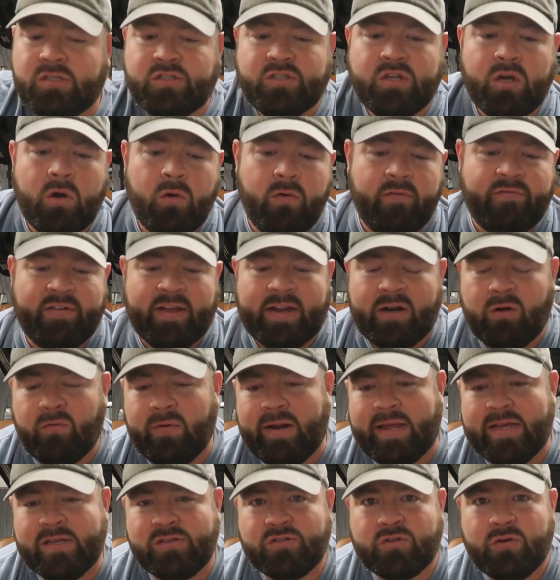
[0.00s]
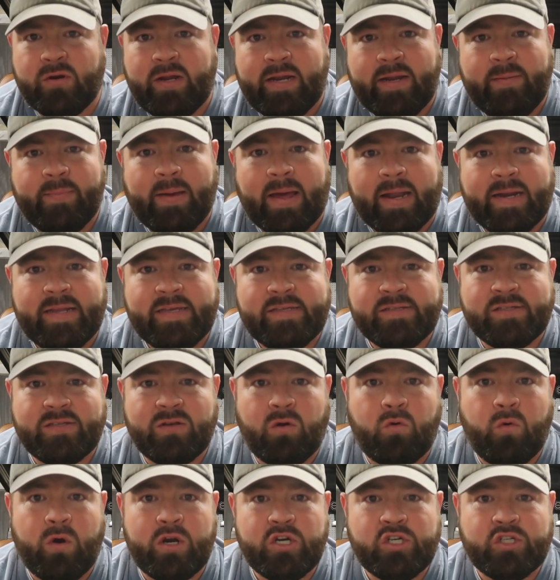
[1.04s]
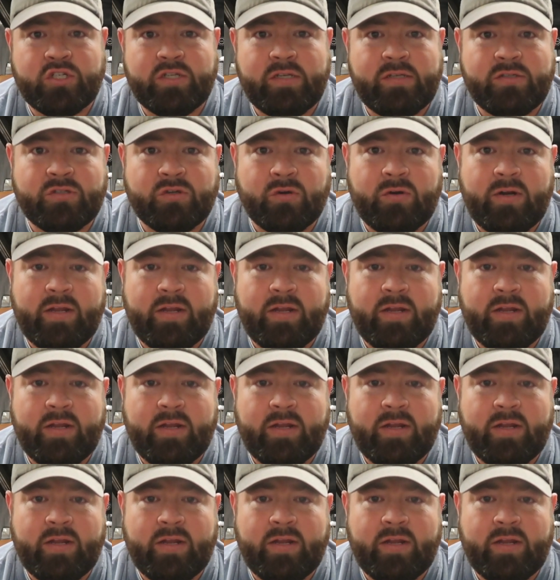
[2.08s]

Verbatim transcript: so if I don't answer anybody's questions